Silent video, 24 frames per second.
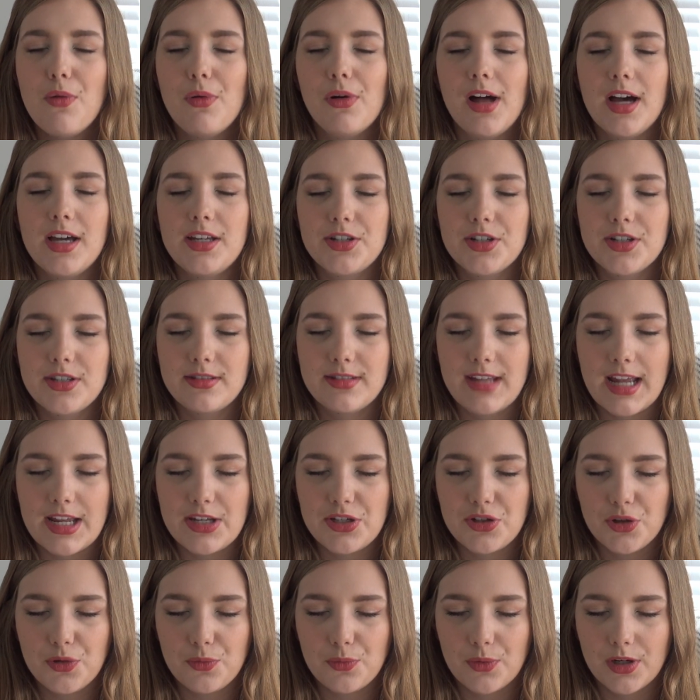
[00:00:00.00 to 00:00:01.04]
will
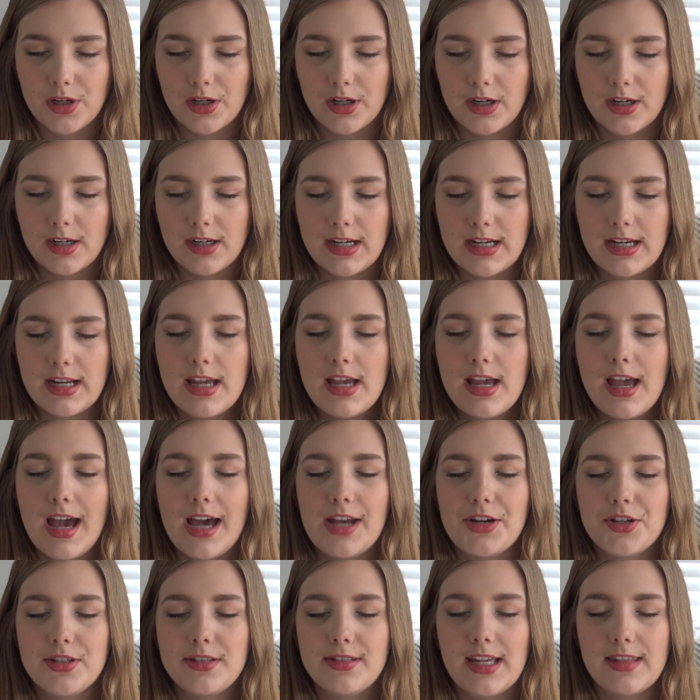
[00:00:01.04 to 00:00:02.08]
understand your word and
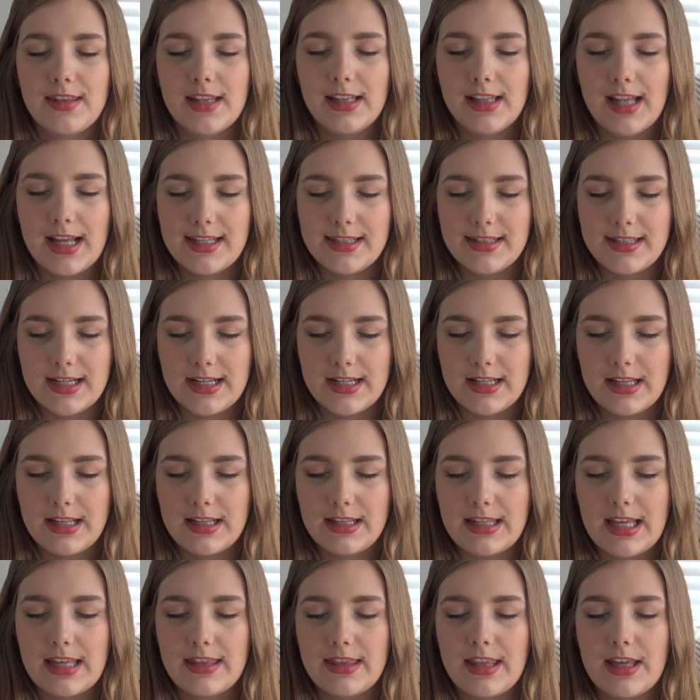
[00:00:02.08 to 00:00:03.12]
understand the lesson,
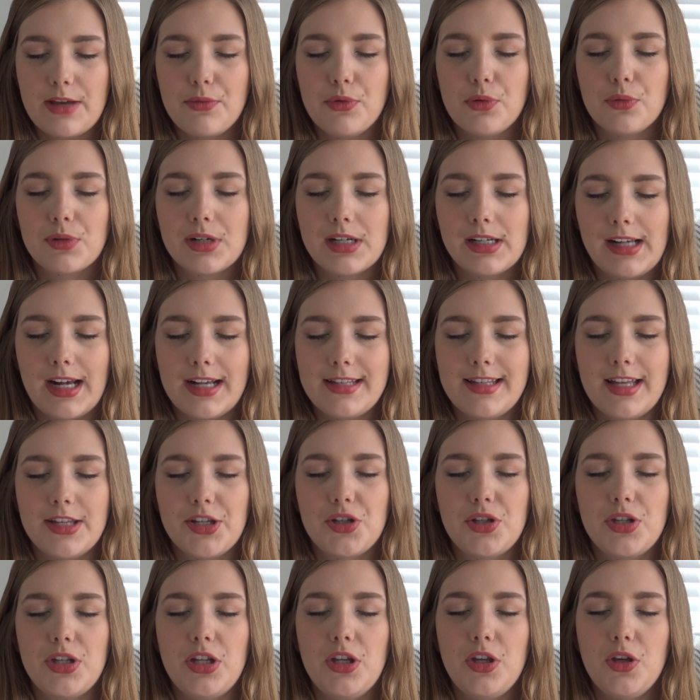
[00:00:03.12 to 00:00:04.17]
and that they will realize that
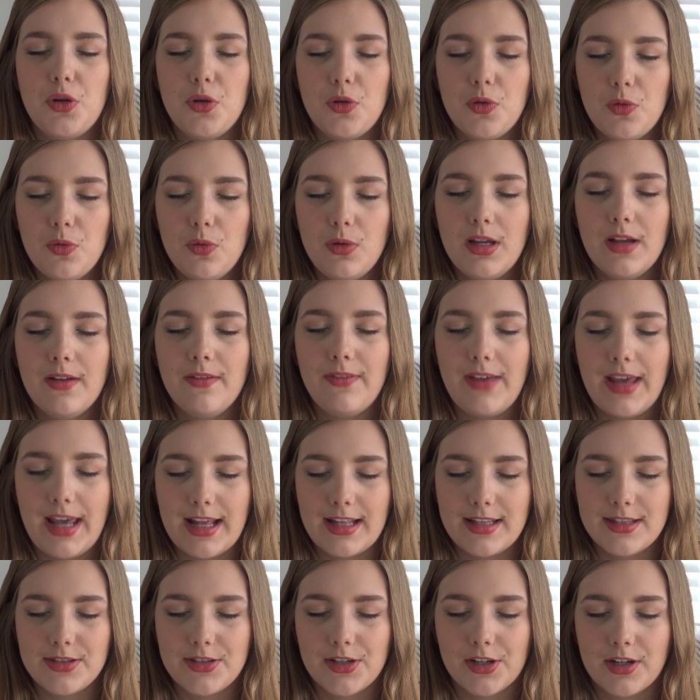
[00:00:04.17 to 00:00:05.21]
you give
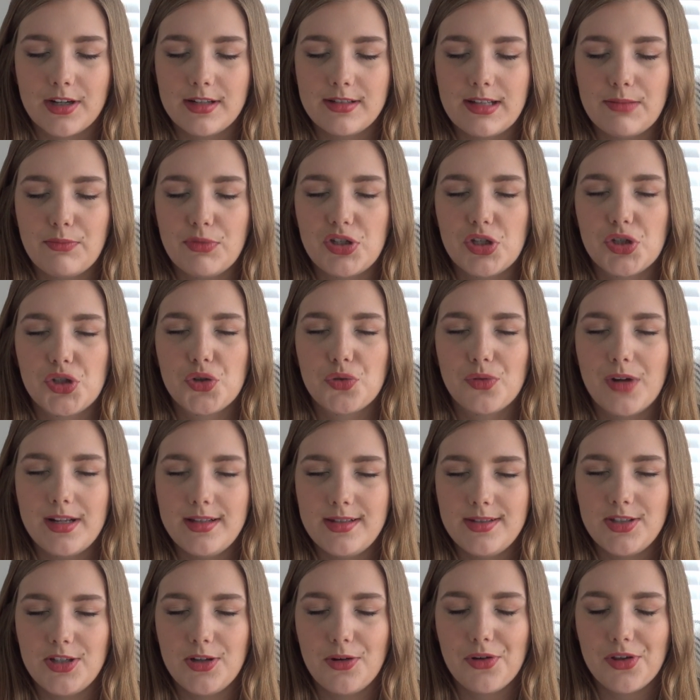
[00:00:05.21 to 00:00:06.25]
answers and we should
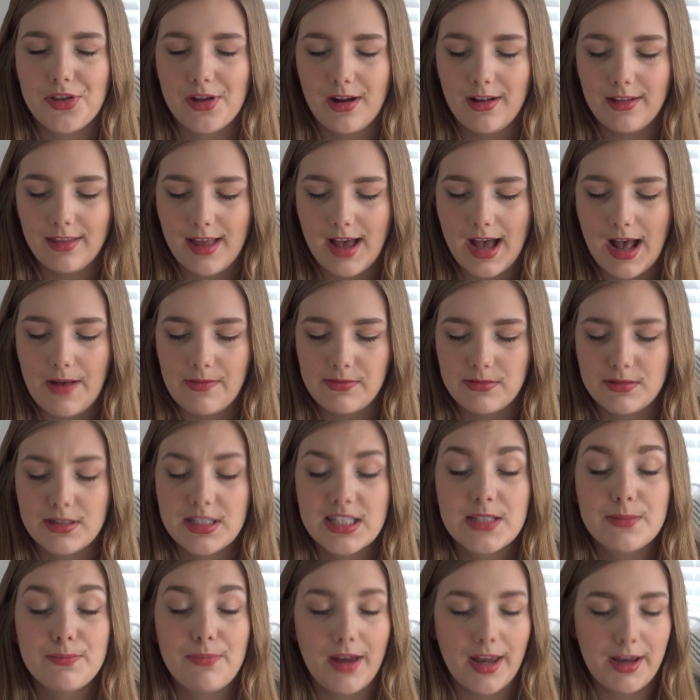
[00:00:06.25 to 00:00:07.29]
trust you with our lives
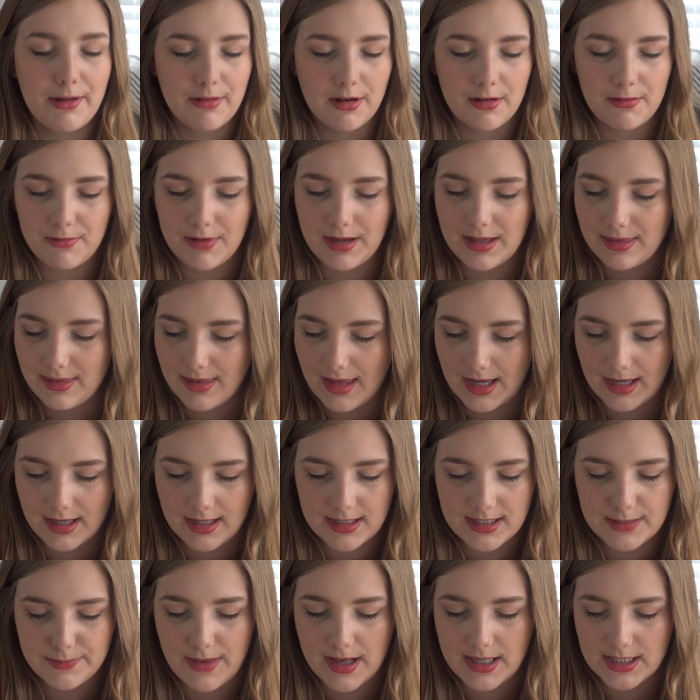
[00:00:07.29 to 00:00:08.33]
despite what we think
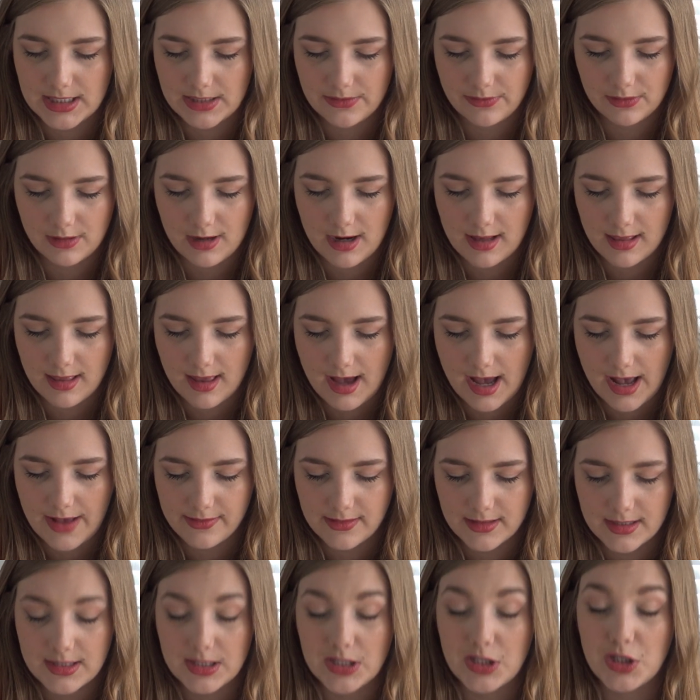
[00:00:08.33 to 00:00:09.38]
is best for our
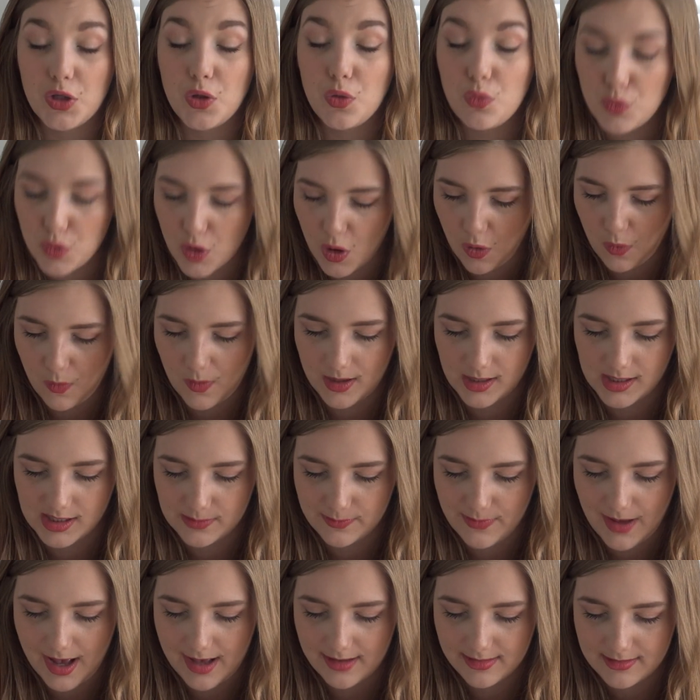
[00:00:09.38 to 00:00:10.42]
lives, because you know what is
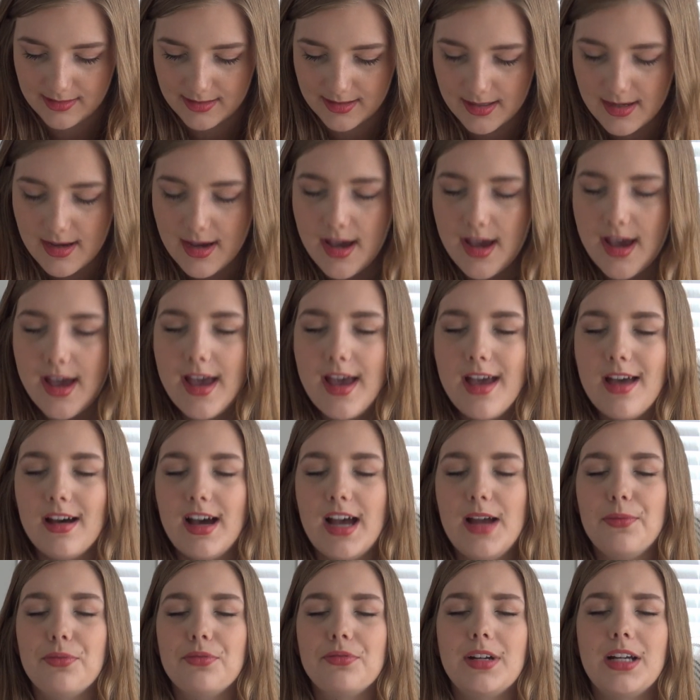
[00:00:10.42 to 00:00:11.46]
best.
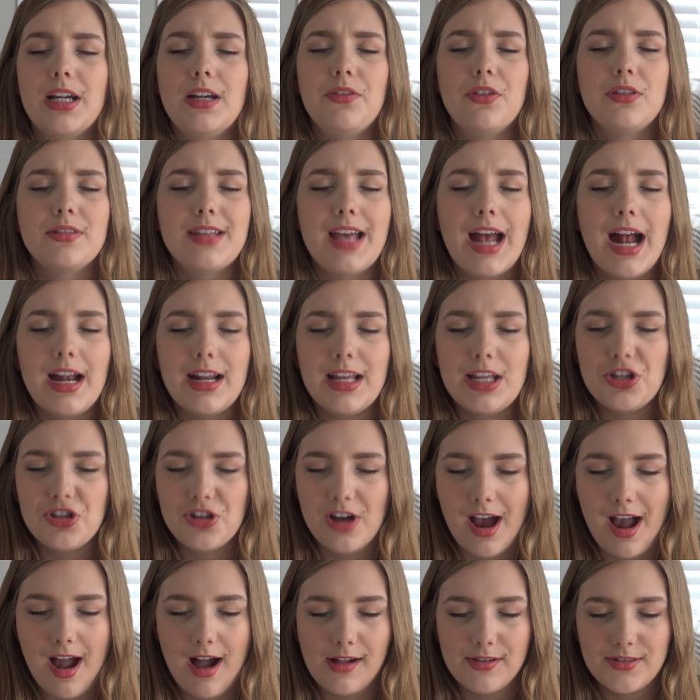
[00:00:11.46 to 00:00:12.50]
I pray if there's any
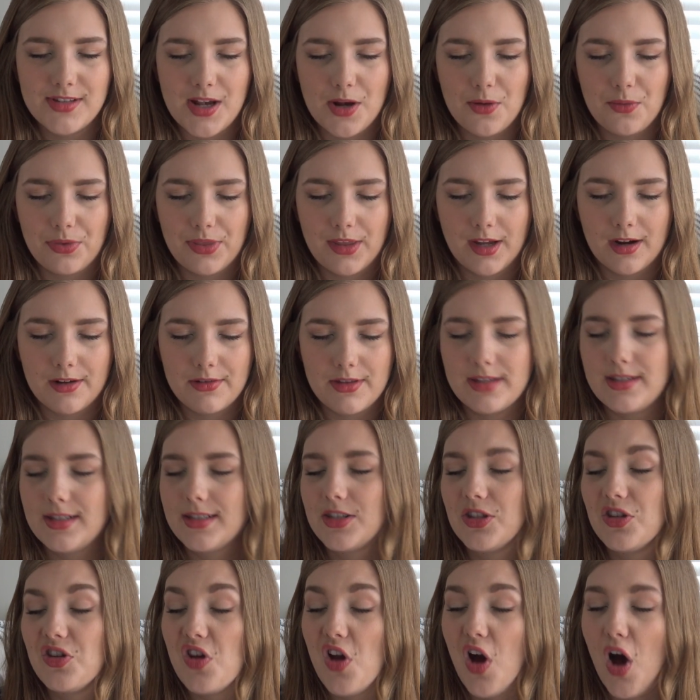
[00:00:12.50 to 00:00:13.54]
child out there that
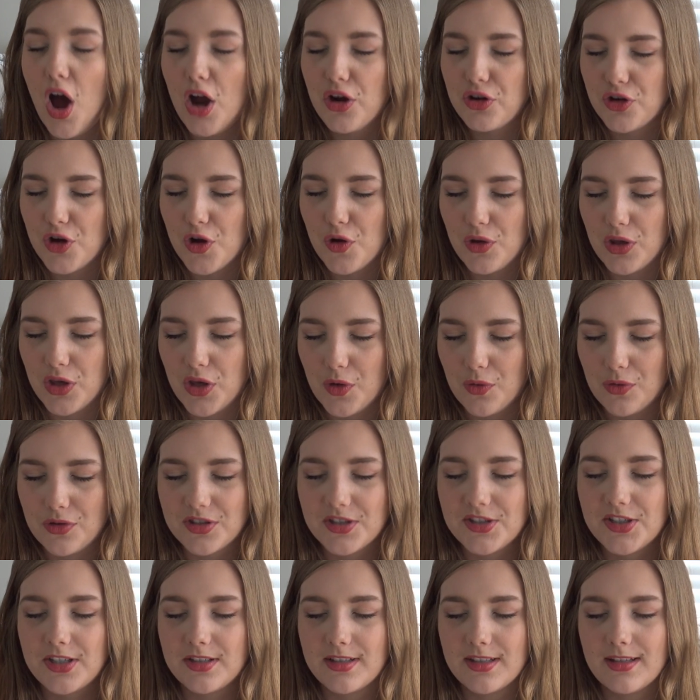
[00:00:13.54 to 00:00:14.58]
does not know you
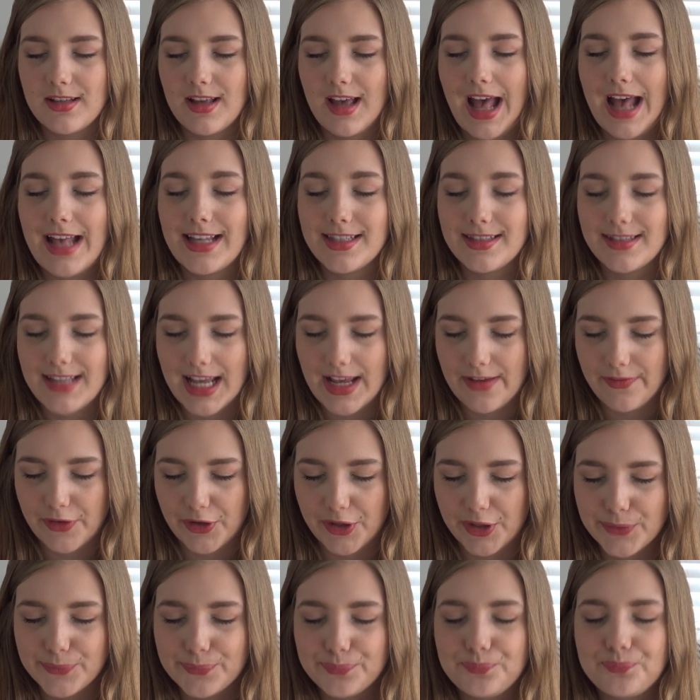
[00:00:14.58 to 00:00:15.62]
as Jesus, as
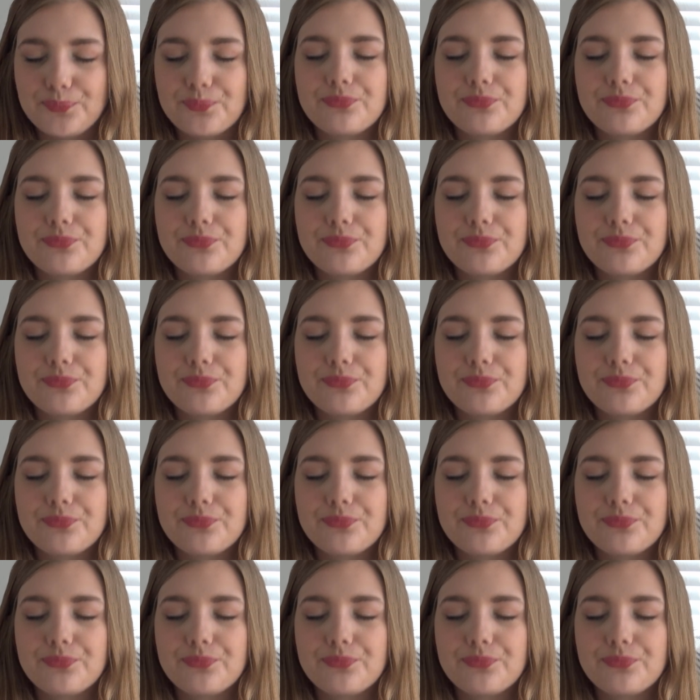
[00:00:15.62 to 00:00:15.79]
Savior,